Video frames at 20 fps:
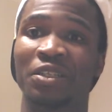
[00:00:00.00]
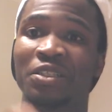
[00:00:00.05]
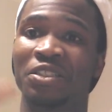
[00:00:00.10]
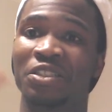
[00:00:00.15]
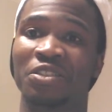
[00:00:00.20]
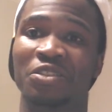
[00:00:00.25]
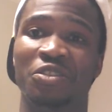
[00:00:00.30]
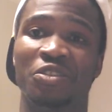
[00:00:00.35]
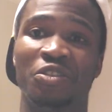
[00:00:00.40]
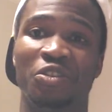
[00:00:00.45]

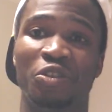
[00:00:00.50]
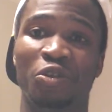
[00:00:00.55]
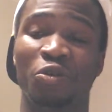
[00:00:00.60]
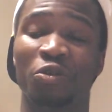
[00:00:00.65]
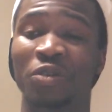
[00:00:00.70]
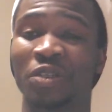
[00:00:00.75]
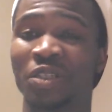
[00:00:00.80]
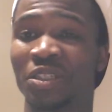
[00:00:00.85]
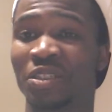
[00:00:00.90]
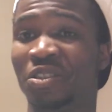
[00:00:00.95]
just
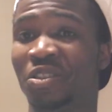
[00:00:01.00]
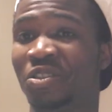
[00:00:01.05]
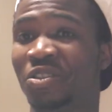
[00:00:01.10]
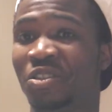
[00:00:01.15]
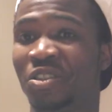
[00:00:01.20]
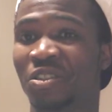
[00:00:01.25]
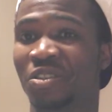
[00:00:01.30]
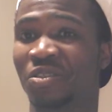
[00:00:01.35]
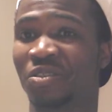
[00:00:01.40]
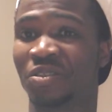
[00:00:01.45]

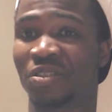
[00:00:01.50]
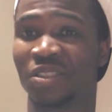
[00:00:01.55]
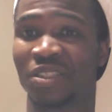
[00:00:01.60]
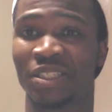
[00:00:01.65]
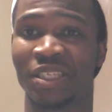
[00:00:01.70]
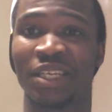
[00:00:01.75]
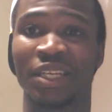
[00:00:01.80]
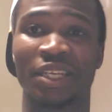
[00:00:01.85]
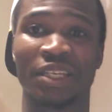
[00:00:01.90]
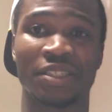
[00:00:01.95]

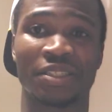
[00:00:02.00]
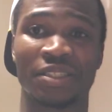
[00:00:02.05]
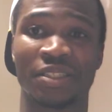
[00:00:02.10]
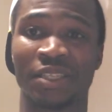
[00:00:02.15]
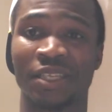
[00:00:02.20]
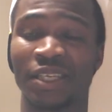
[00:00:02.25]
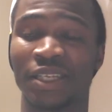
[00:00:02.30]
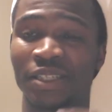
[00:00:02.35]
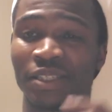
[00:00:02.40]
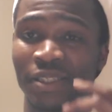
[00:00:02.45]
sinning and
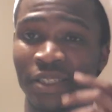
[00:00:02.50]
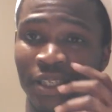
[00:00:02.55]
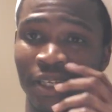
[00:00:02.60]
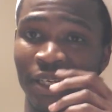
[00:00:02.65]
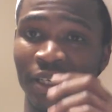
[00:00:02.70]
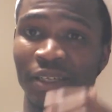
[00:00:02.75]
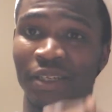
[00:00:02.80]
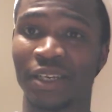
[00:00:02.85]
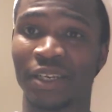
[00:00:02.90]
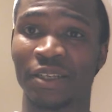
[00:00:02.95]

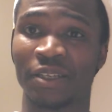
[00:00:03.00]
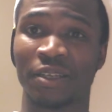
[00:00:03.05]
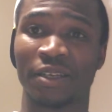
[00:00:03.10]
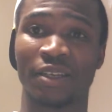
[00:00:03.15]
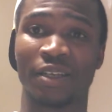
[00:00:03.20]
sinning.